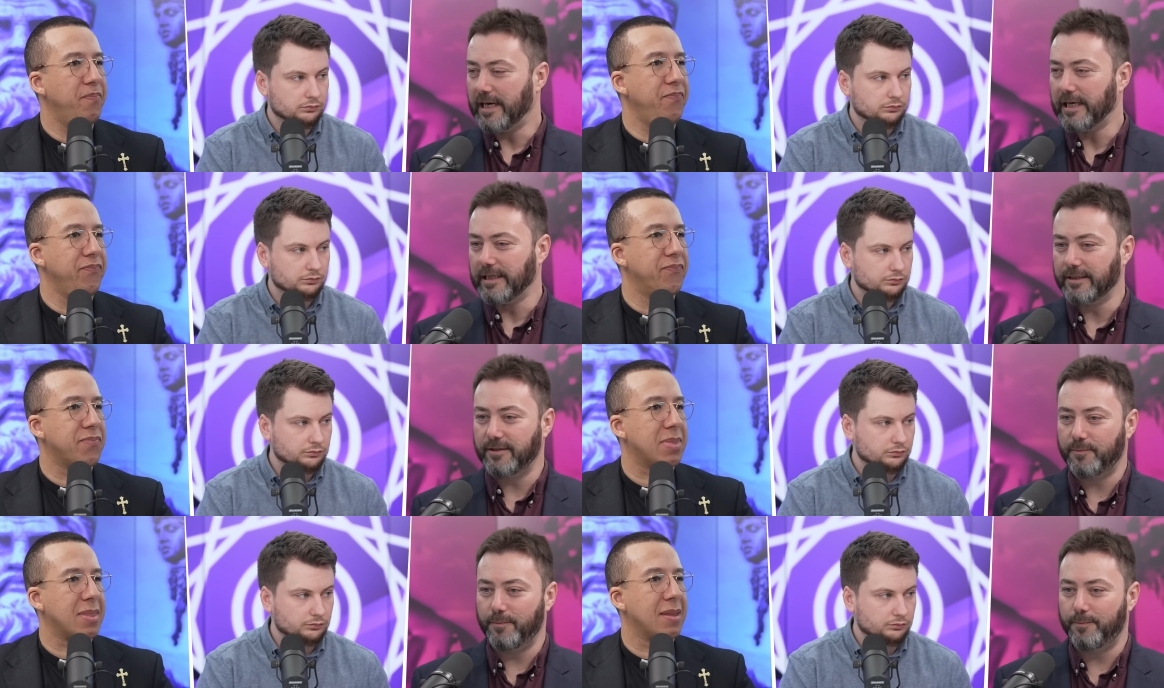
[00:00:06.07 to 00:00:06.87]

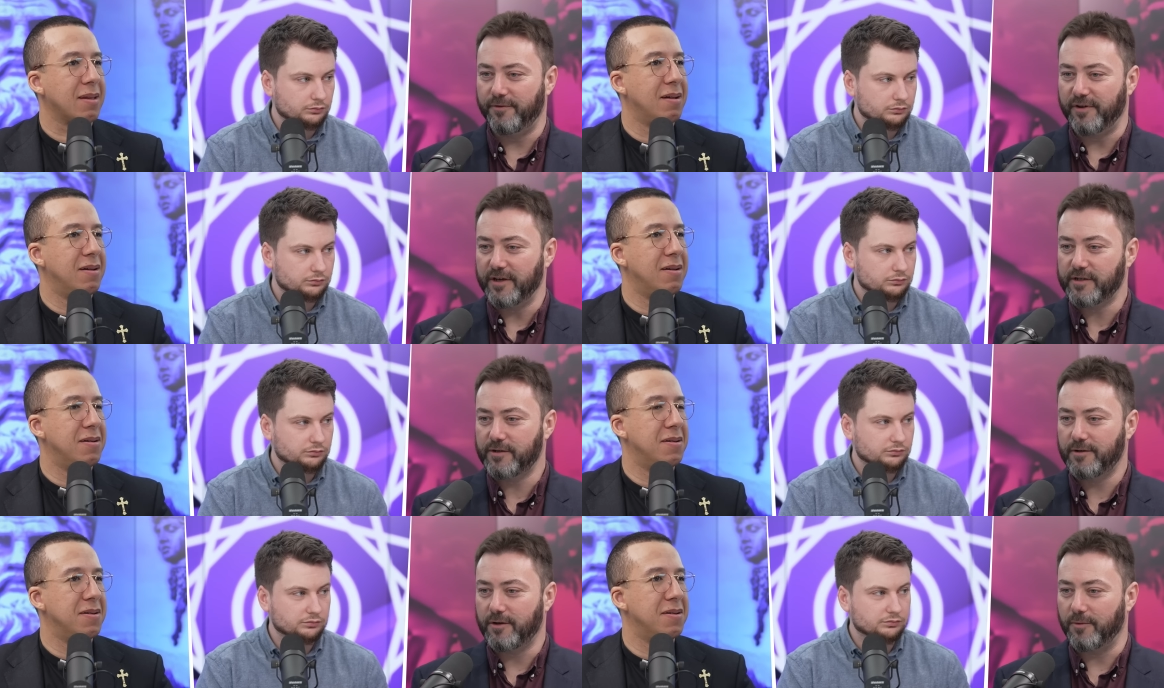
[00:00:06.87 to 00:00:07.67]
Speaker 1: and
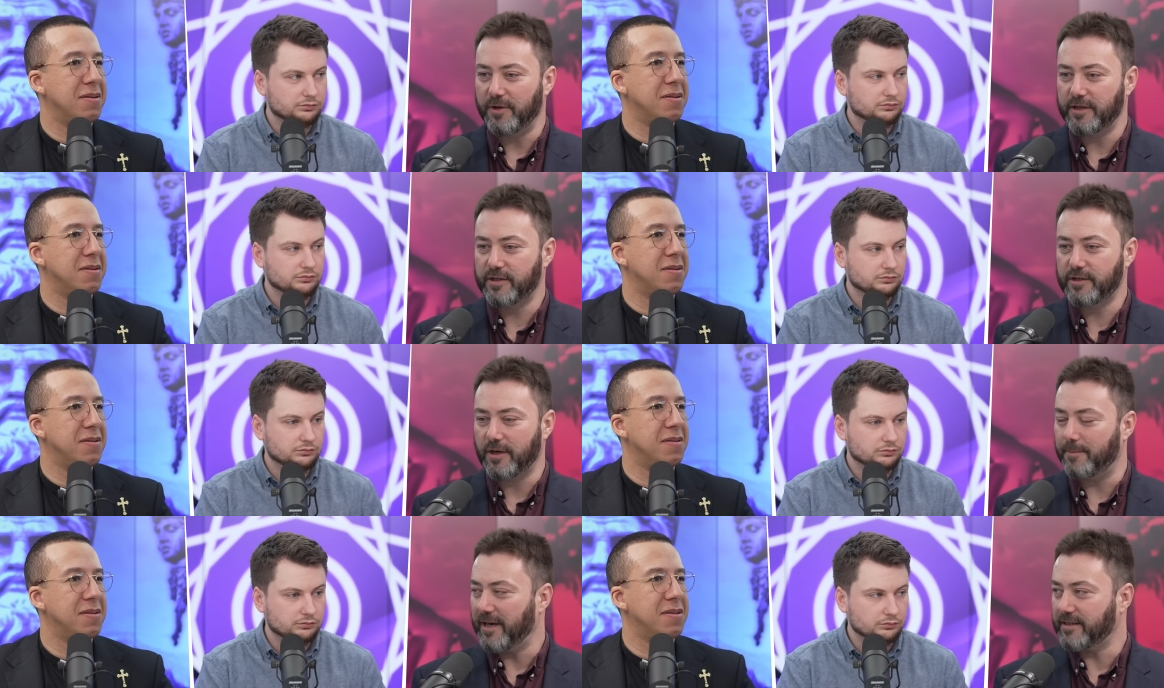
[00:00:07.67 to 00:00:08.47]
perverse communist
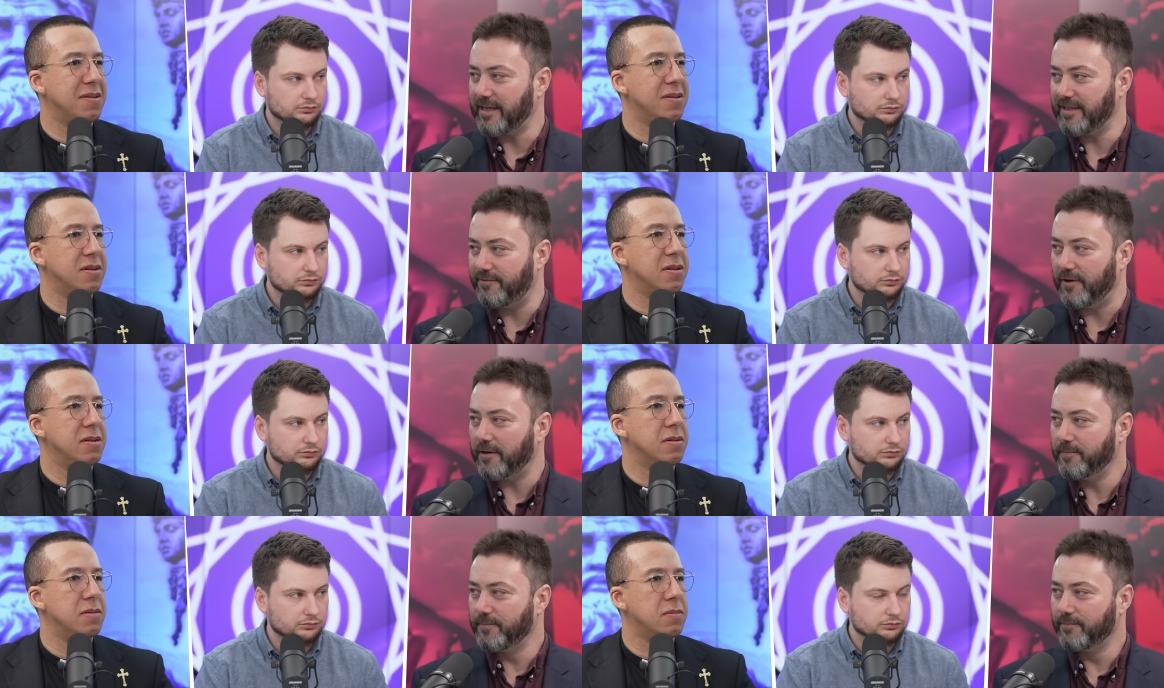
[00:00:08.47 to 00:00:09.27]
scumbags
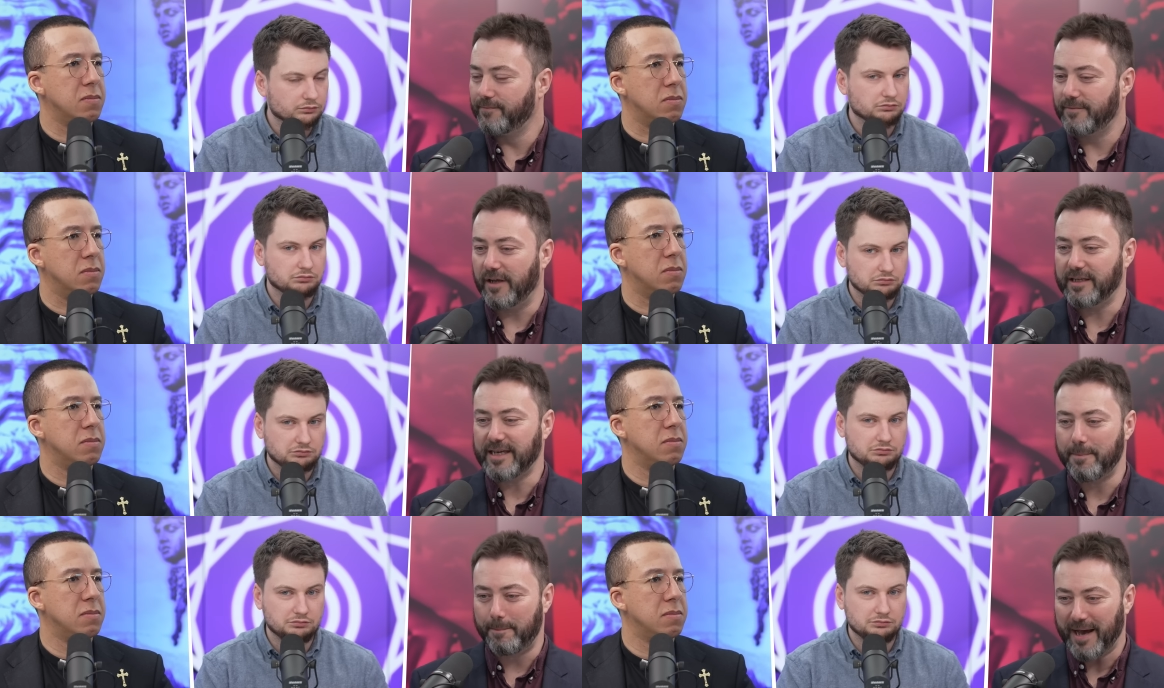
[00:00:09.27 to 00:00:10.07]
Antifa. I
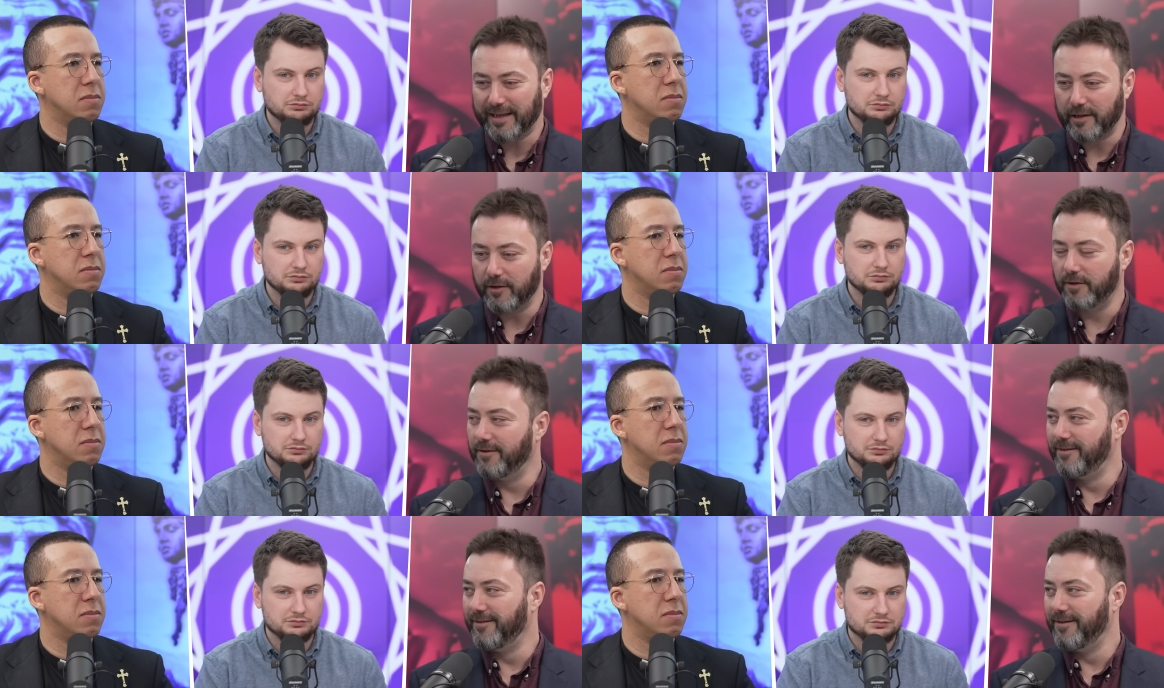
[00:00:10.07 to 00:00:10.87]
say a battle,
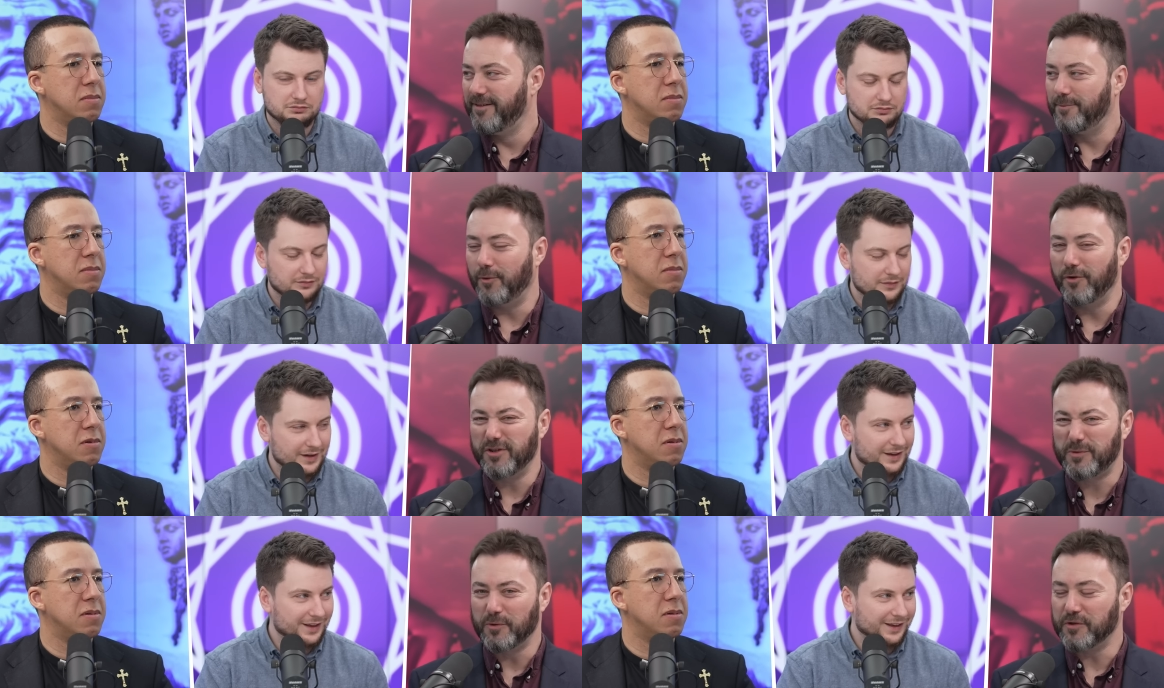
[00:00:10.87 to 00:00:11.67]
more a
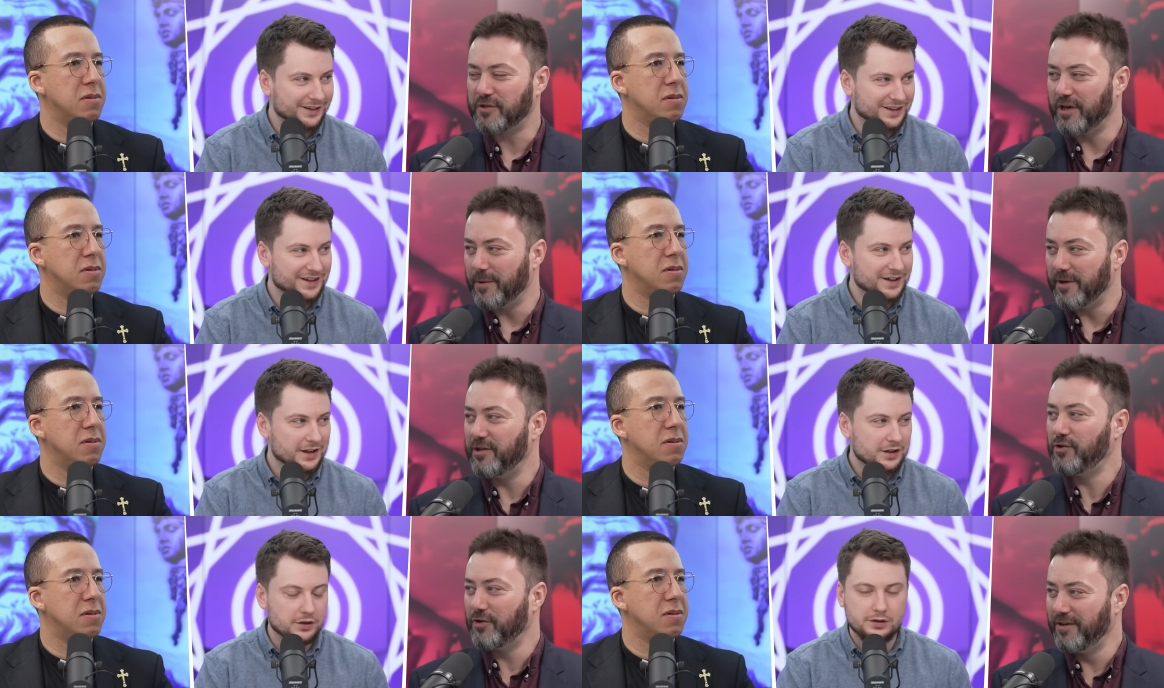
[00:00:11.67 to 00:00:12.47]
small
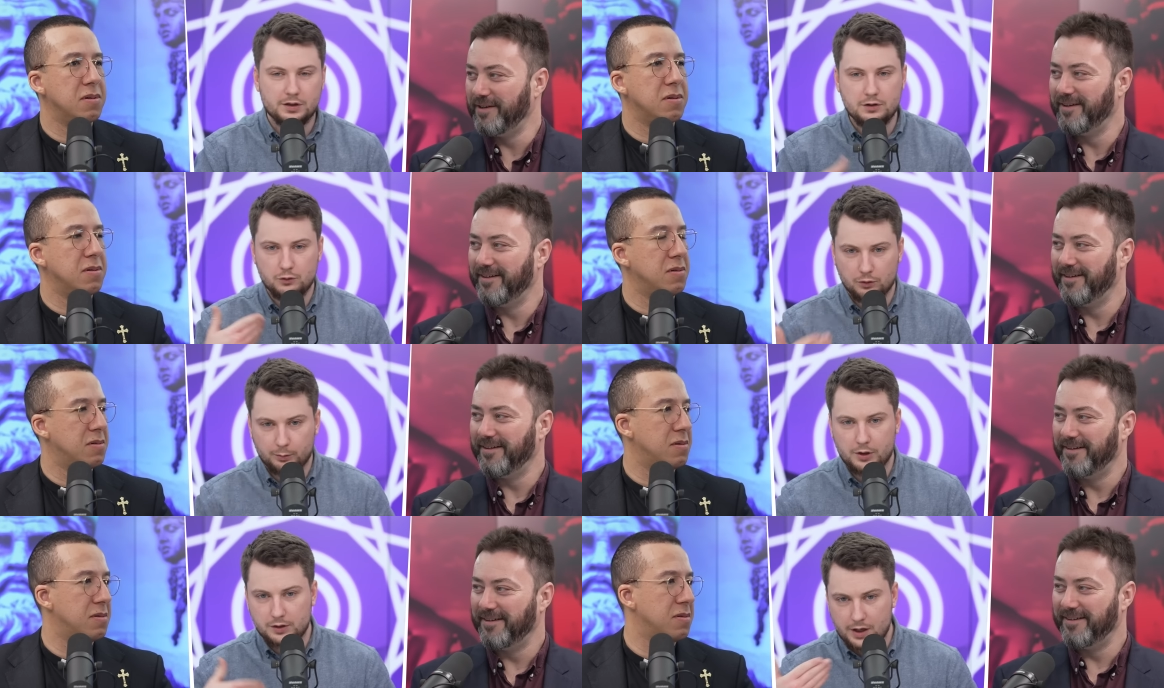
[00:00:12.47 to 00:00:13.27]
Speaker 2: skirmish. This is a neutral
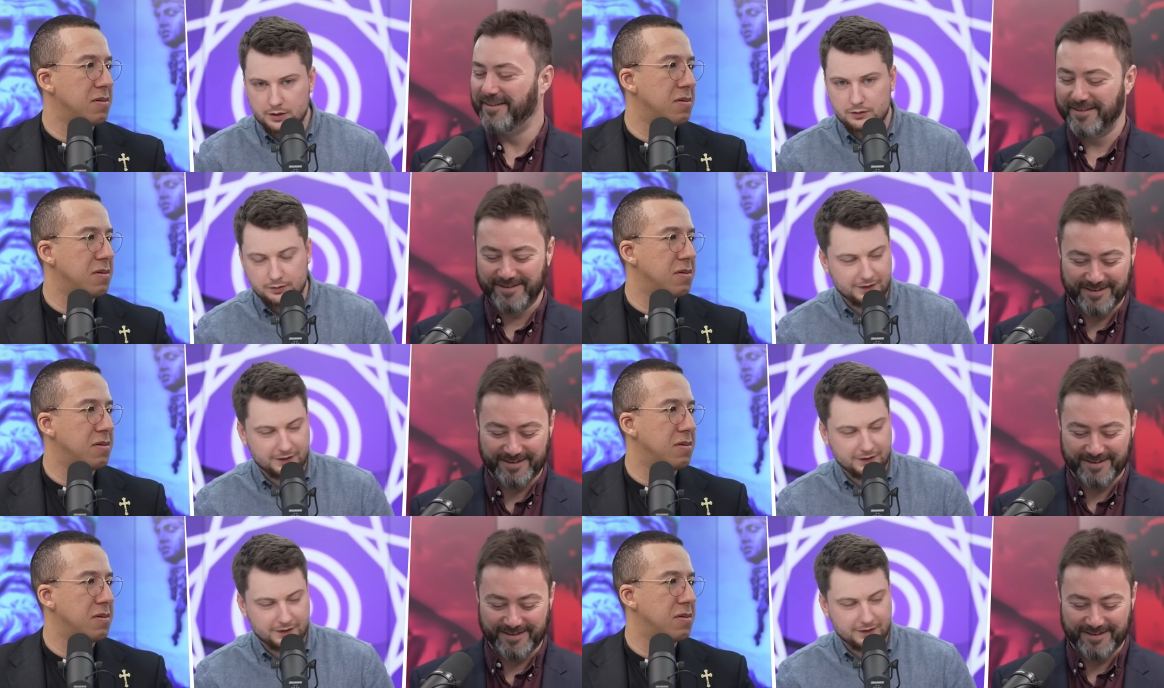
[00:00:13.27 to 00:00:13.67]
podcast.